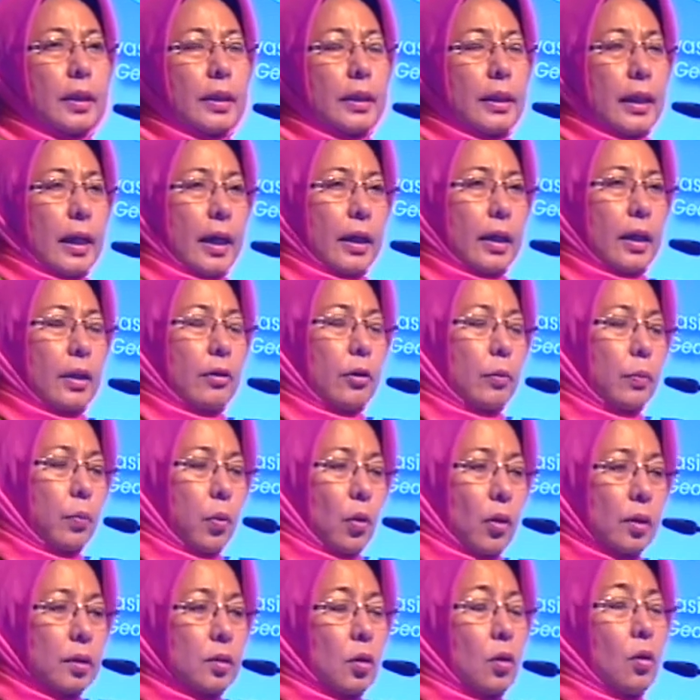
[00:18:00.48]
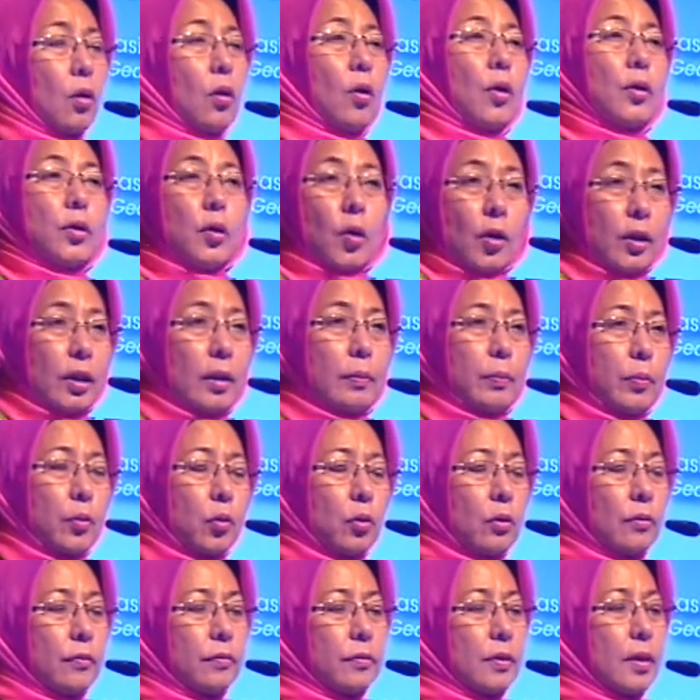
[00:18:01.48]
EIA report or not
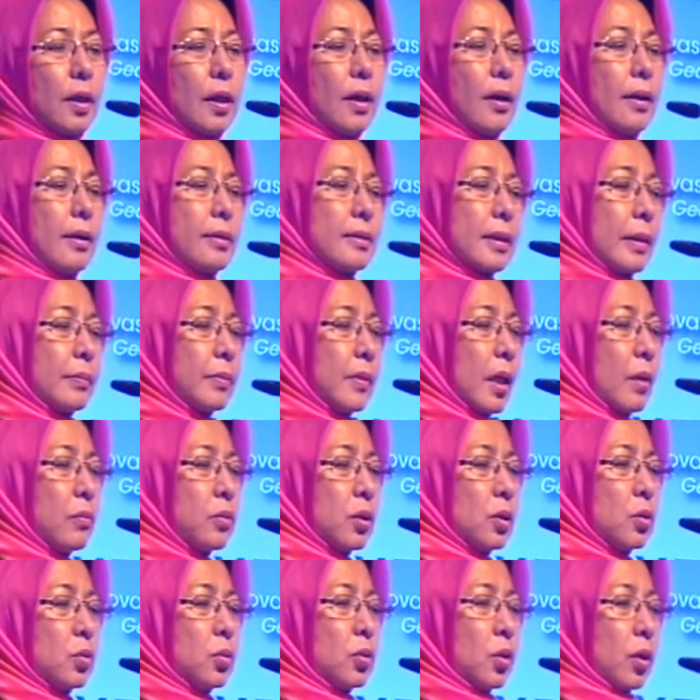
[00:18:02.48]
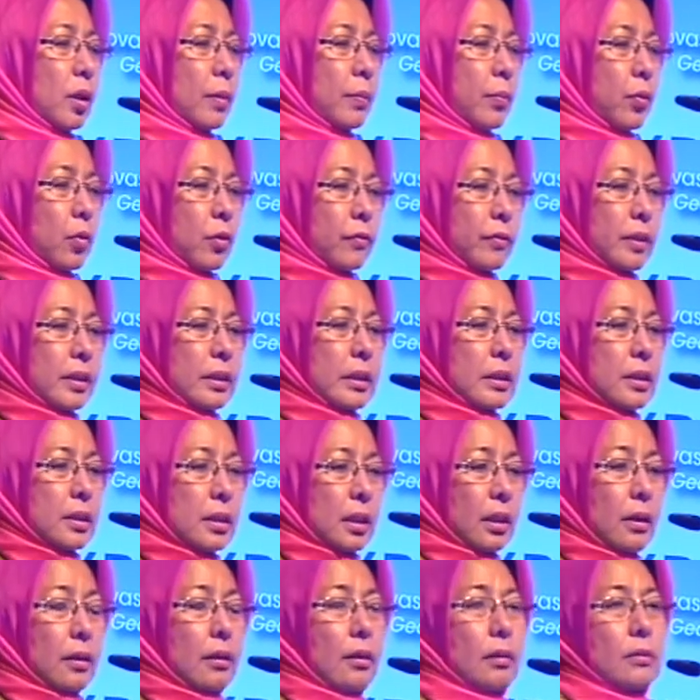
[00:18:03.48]
approve, sometimes we do not approve, it
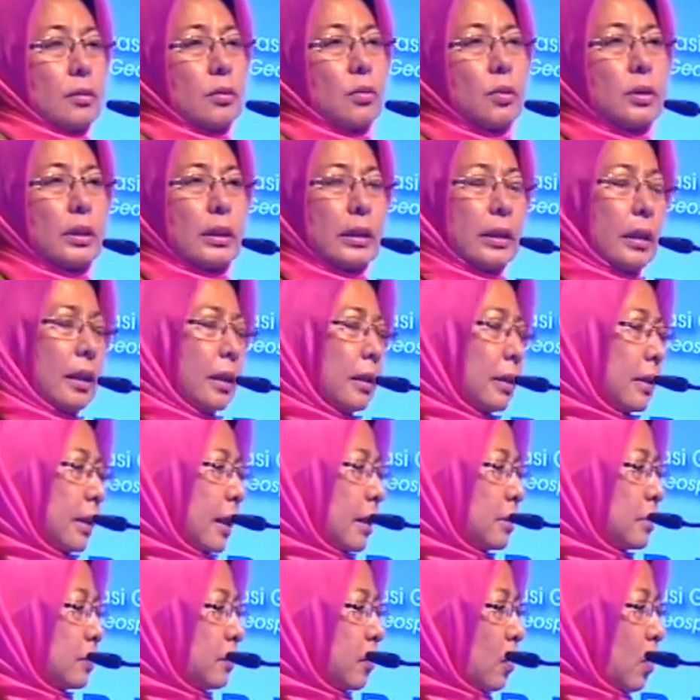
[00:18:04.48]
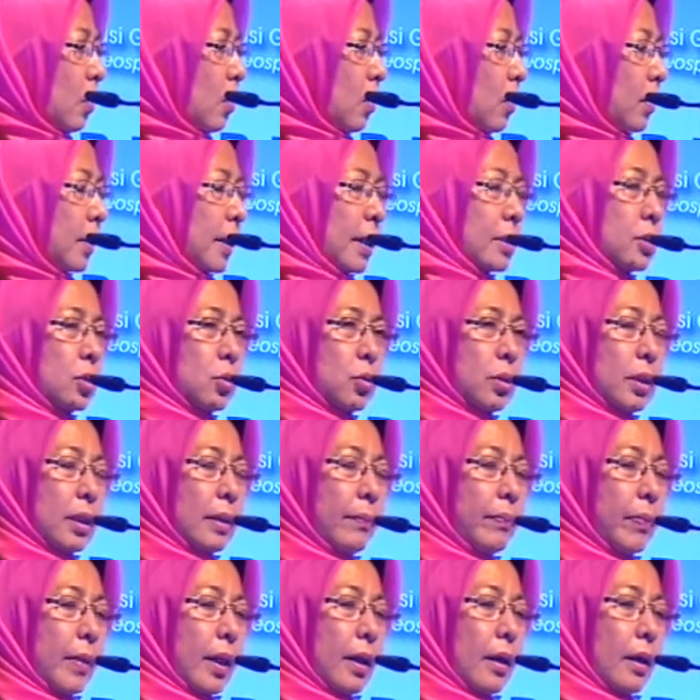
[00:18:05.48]
is totally in class 4 or class
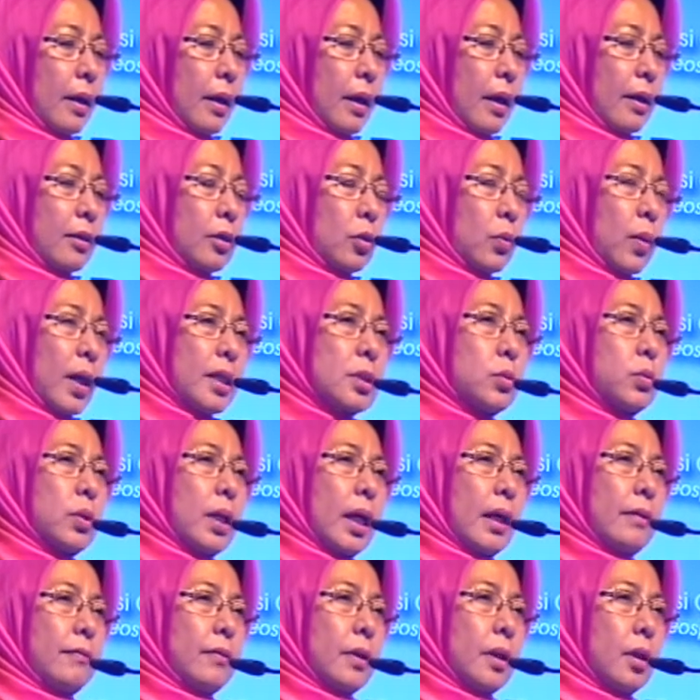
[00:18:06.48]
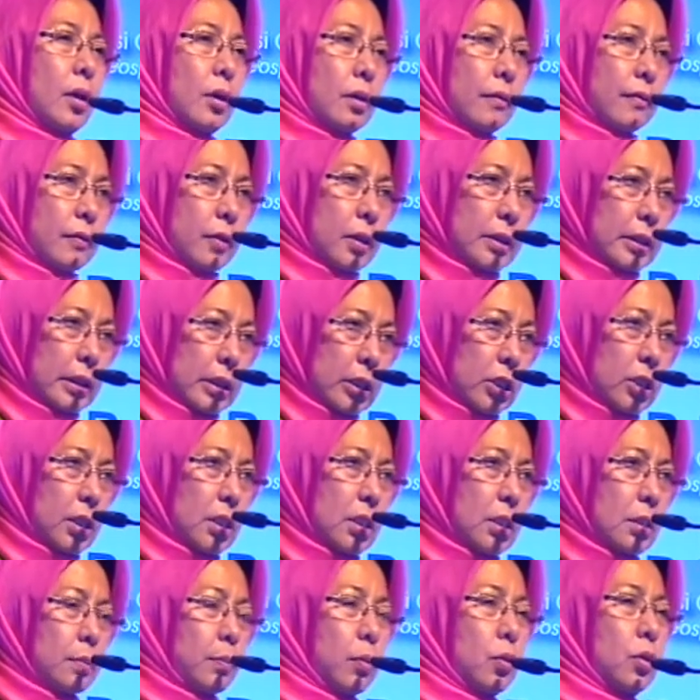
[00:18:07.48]
3. Otherwise, we have a lot of
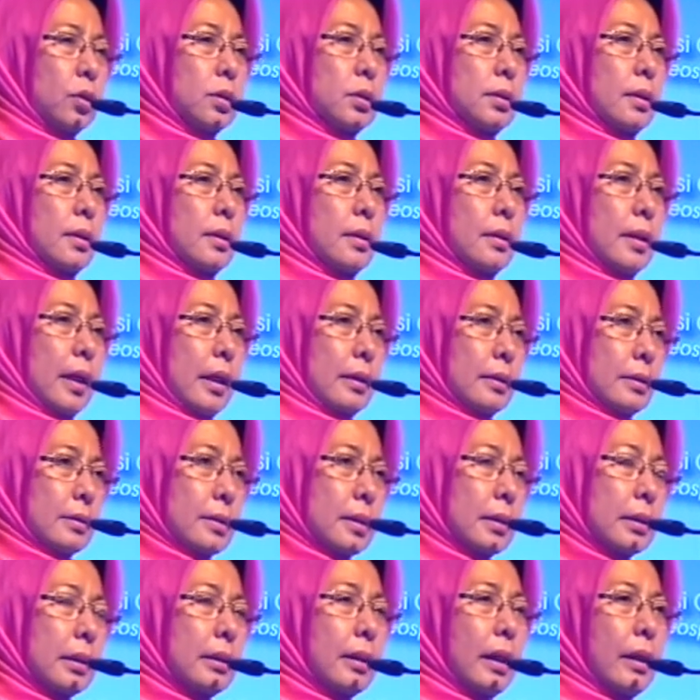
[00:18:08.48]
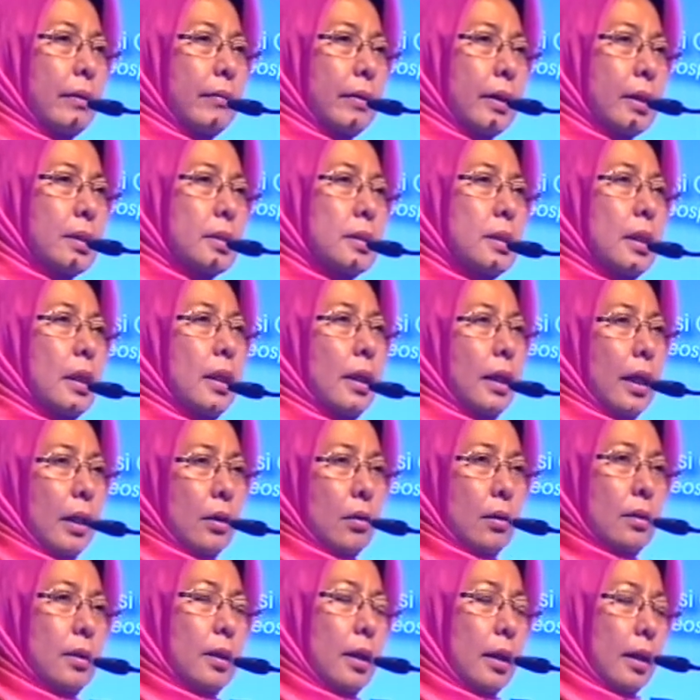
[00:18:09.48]
conditions put that certain areas they
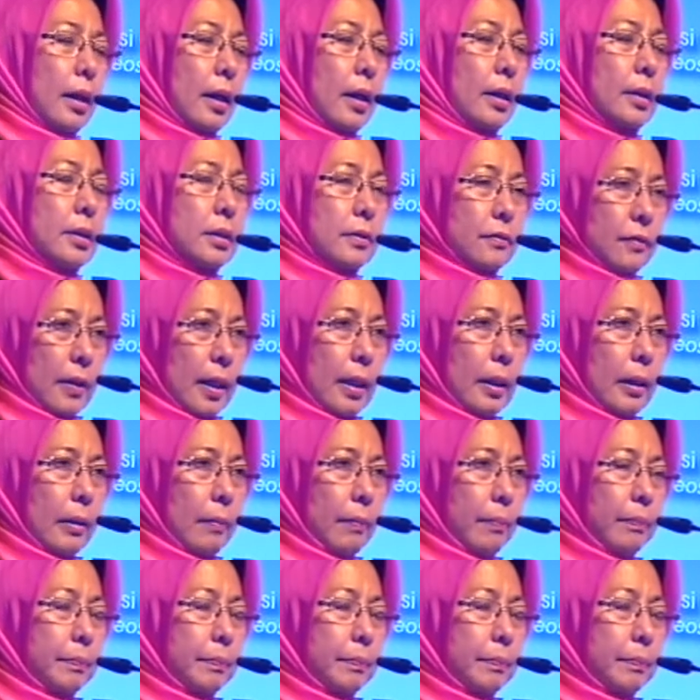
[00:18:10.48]
cannot develop.